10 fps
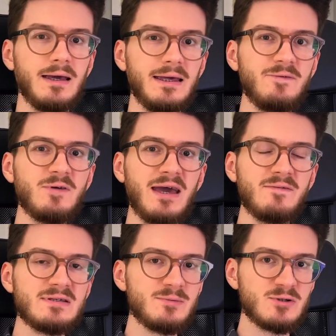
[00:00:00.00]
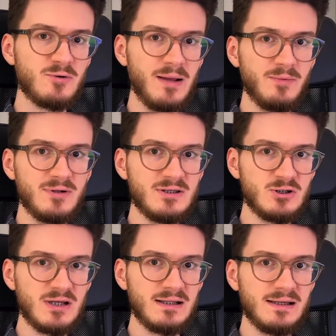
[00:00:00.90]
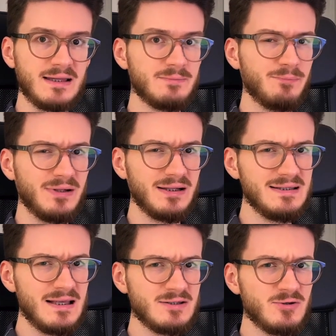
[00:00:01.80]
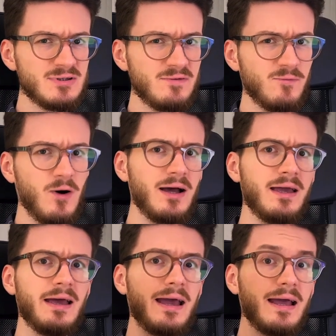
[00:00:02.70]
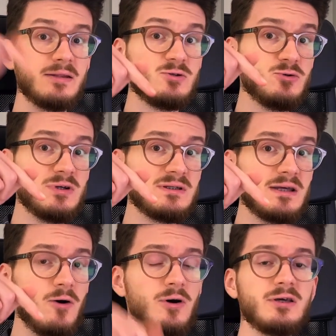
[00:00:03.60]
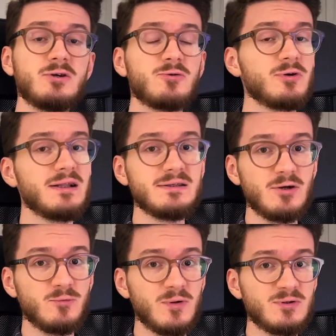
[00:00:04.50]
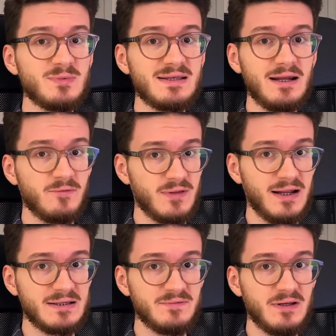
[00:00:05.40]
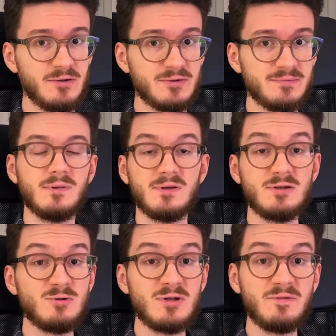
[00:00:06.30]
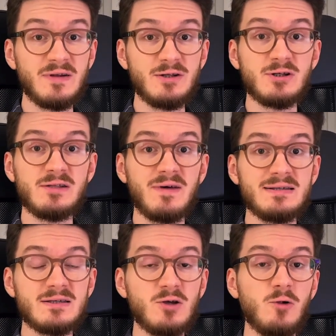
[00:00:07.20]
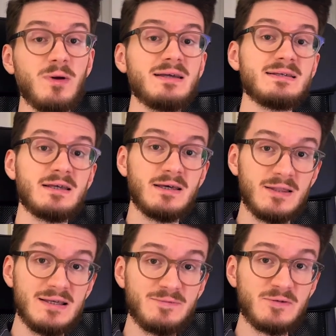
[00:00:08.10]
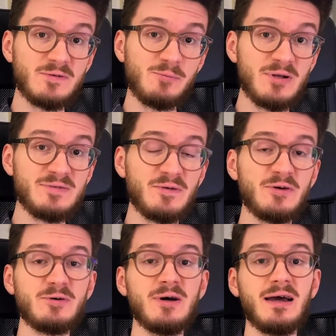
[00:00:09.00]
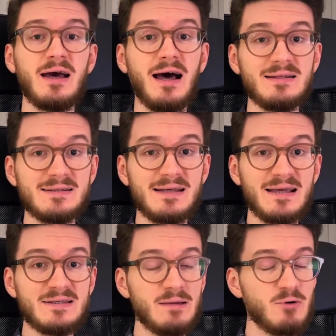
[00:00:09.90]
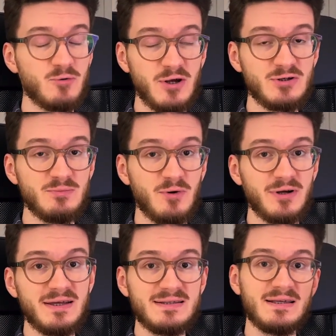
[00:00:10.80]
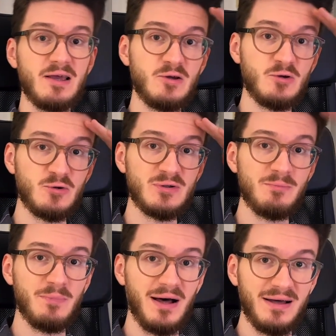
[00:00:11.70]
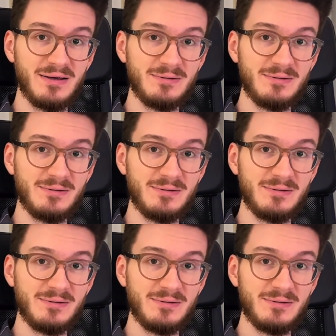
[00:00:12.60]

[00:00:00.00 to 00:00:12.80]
If you haven't subscribed to this channel yet, please ask yourself why and do it now. You really don't want to miss any of the next videos. This was not financial advice as always. This was Prince for you. Until next time, crush the markets. Goodbye.